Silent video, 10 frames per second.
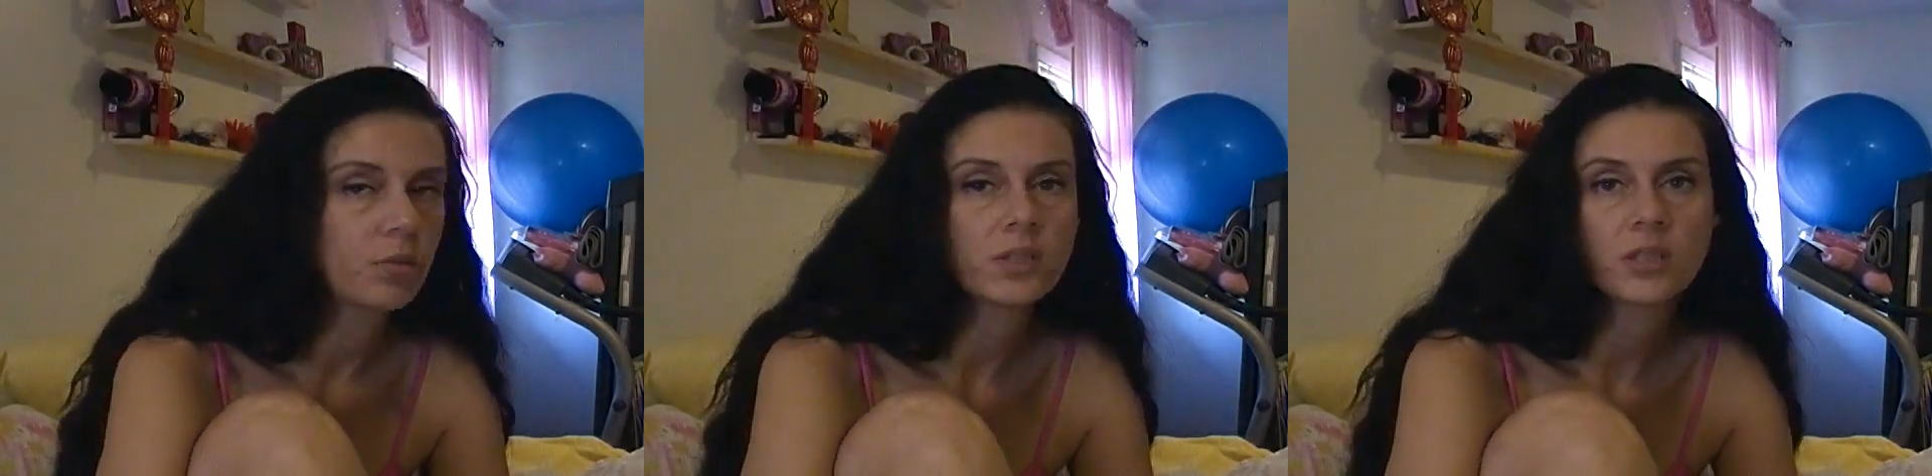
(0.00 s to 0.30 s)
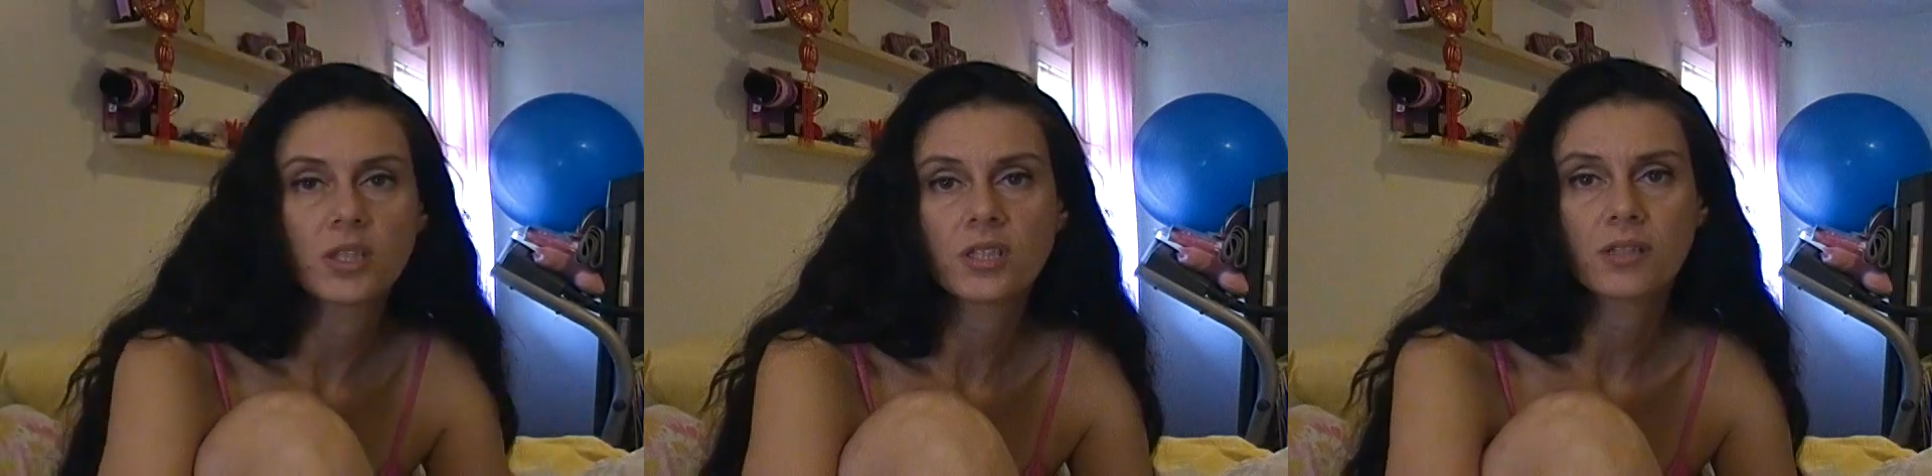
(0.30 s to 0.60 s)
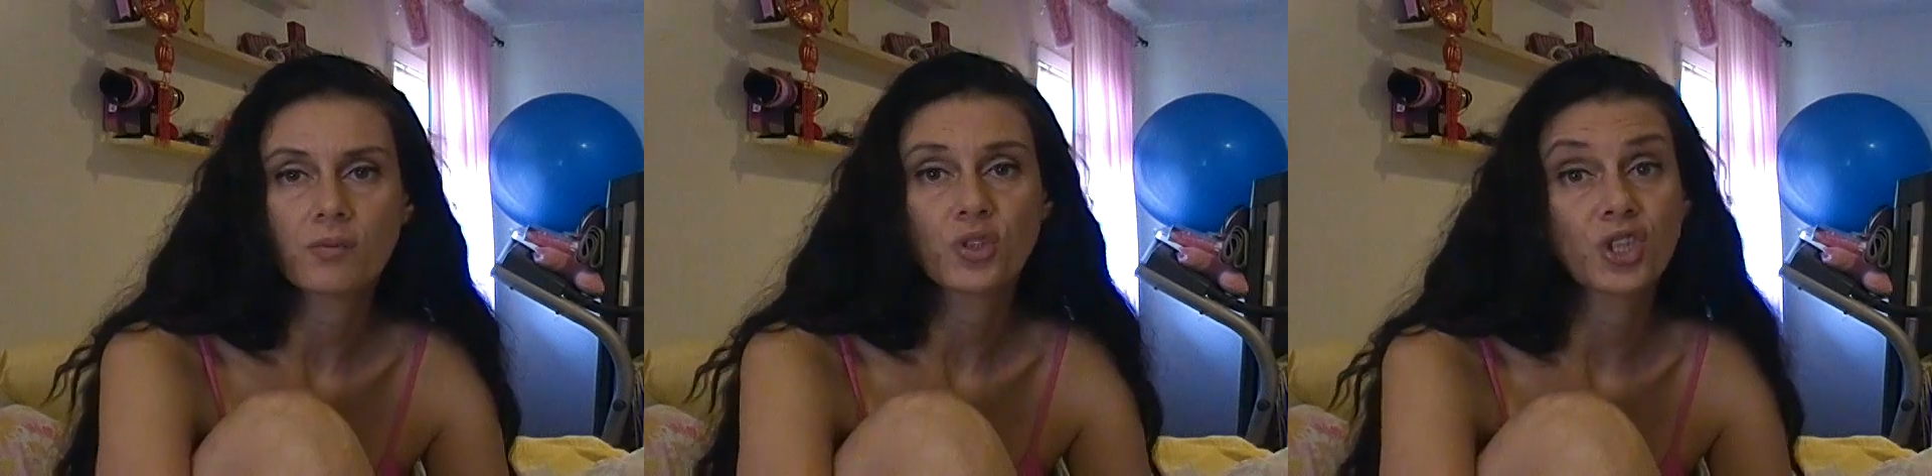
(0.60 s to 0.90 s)
I was
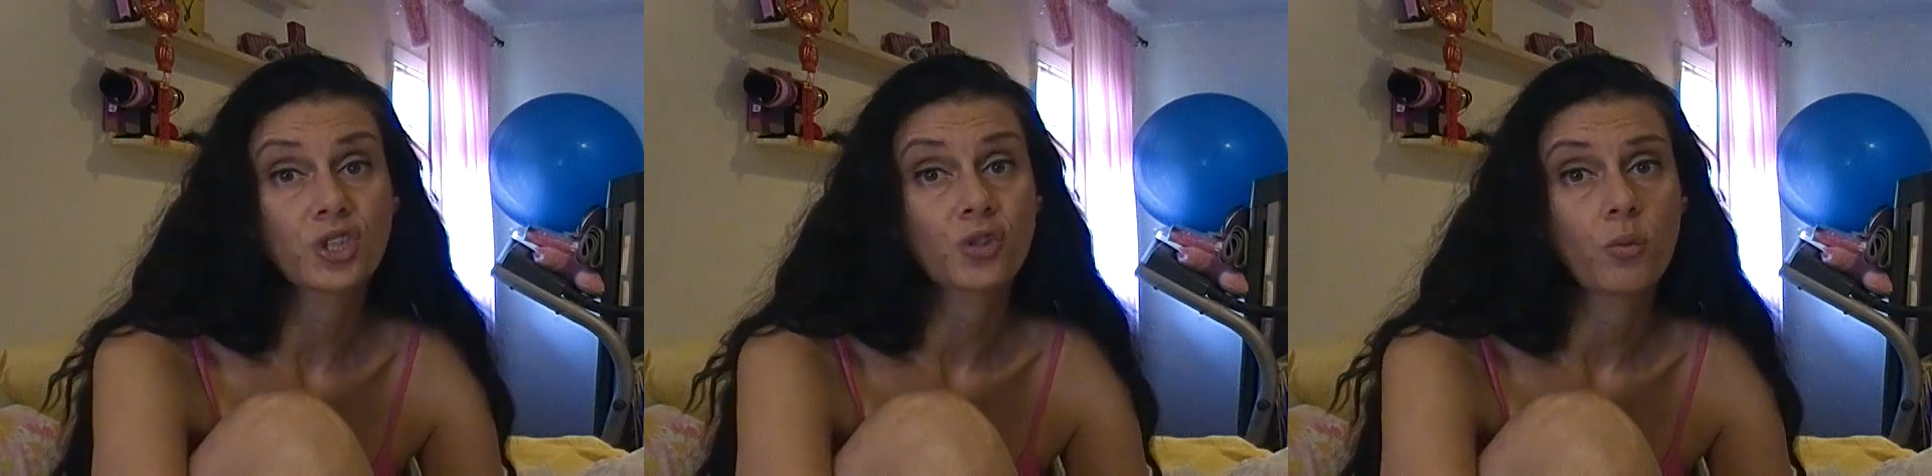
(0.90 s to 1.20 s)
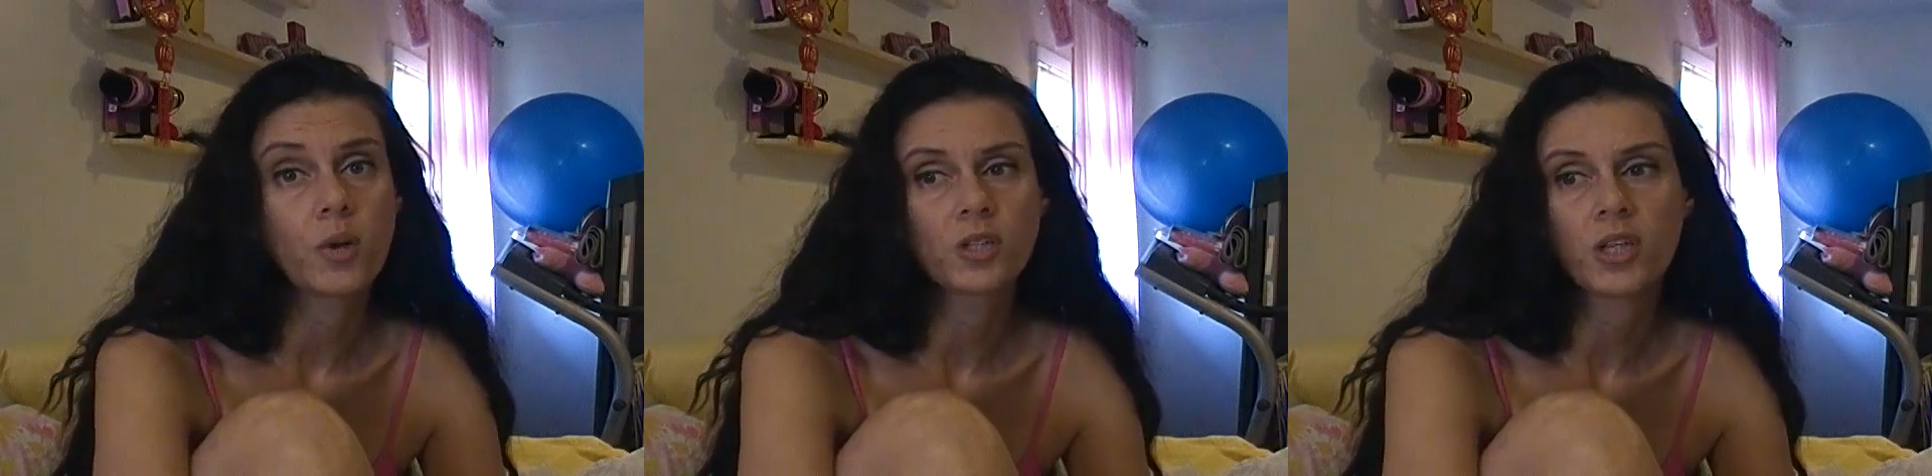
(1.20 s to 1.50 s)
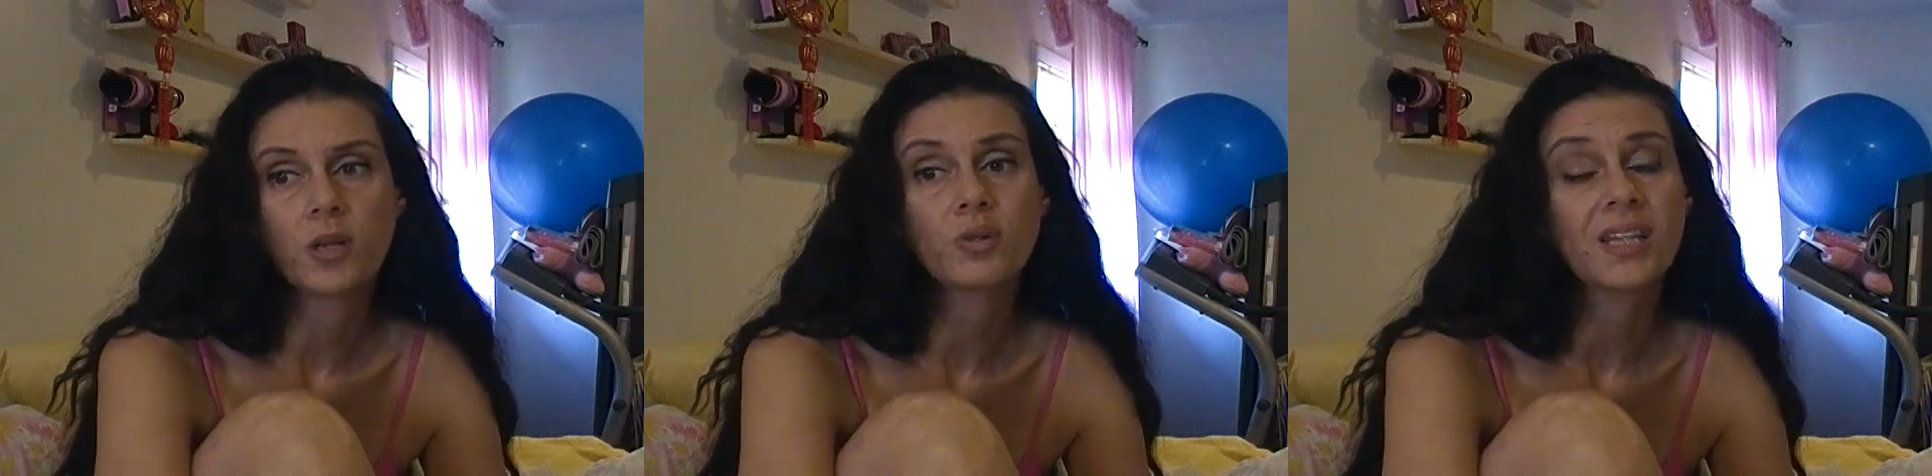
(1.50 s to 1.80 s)
just, there was just so
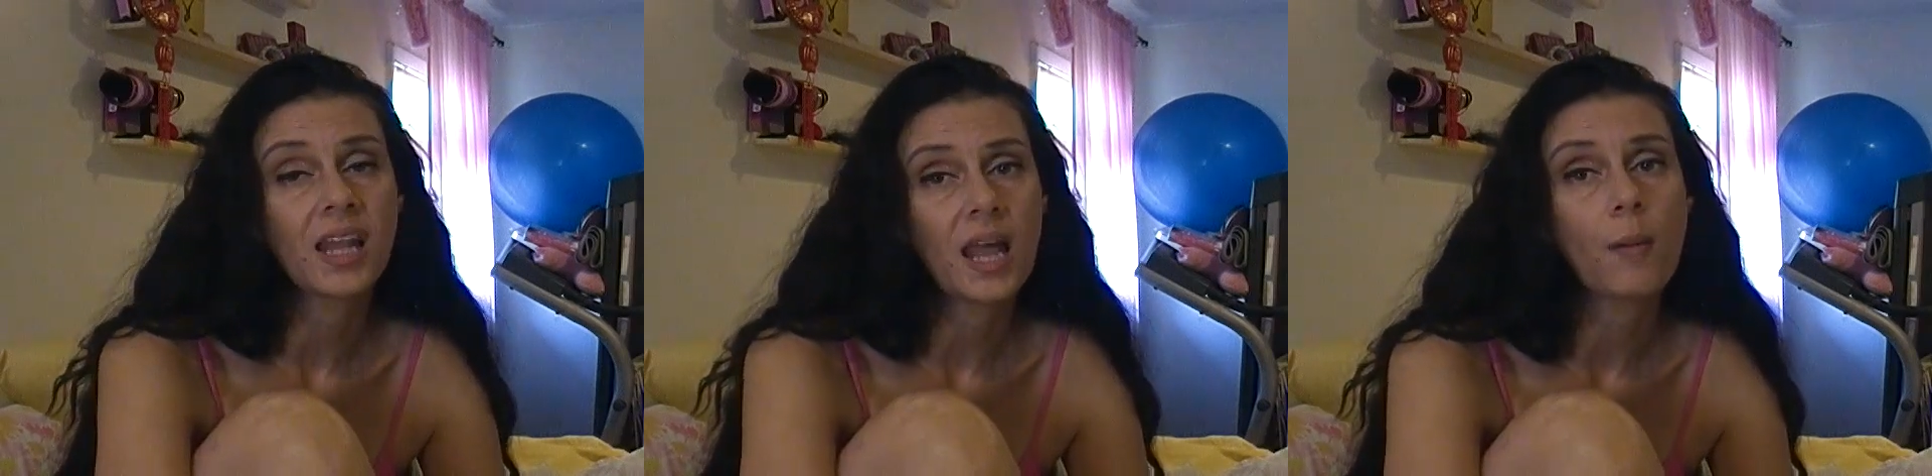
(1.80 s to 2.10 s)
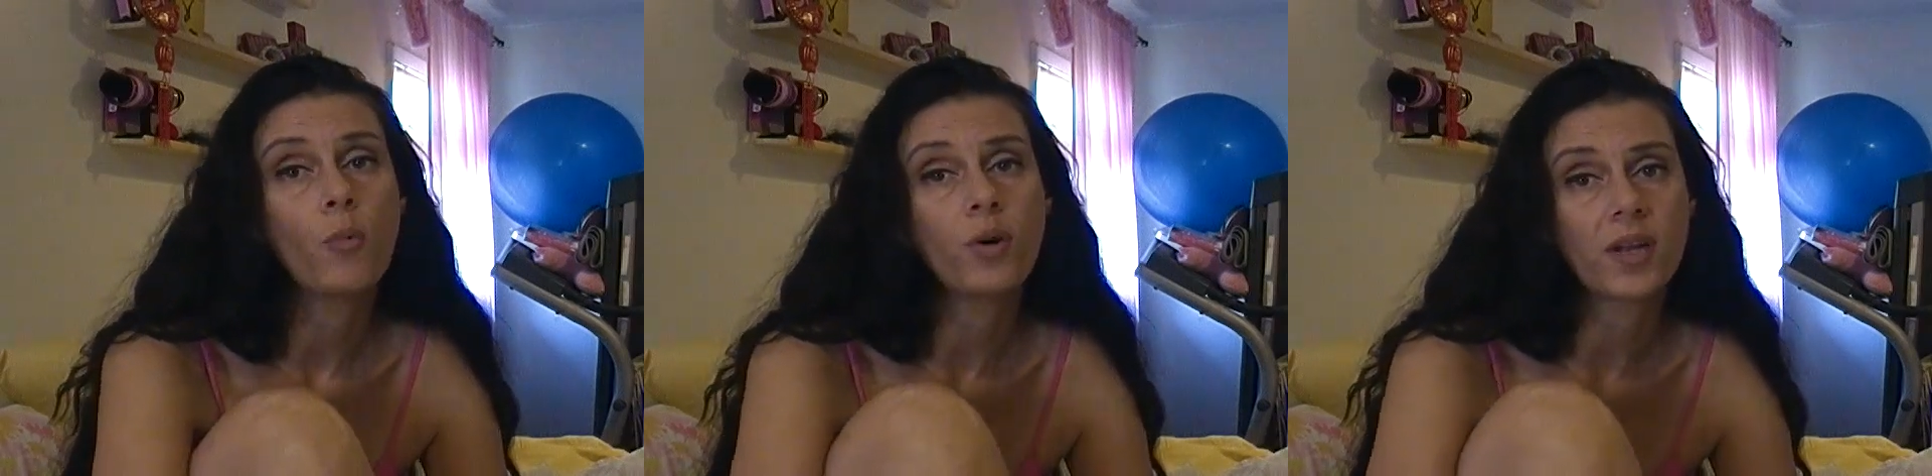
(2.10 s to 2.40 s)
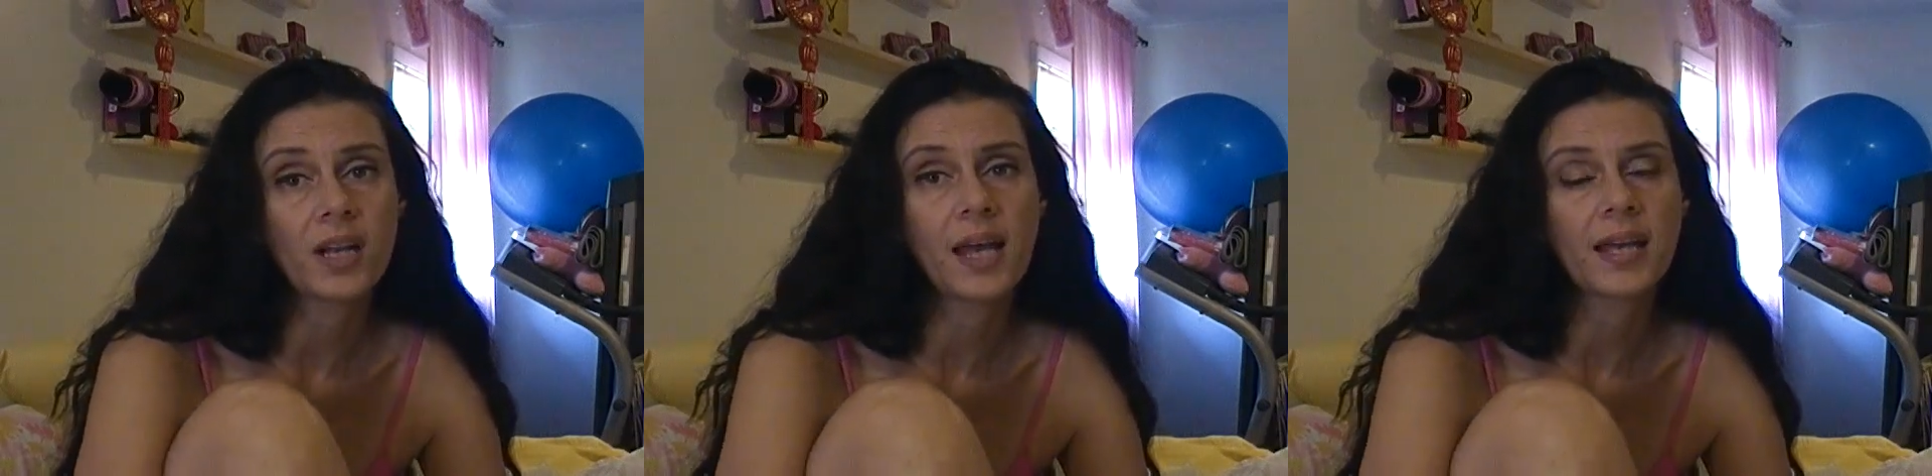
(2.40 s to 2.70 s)
much. And there was a lot more
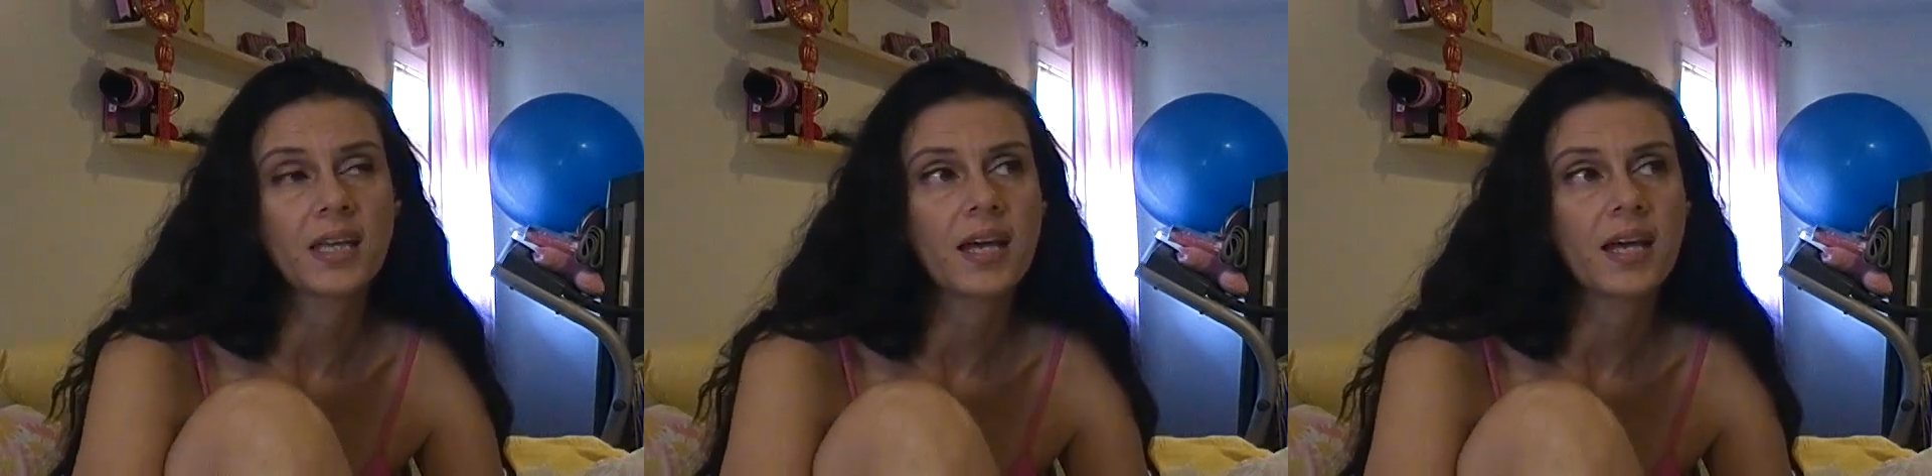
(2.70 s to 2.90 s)
that I like.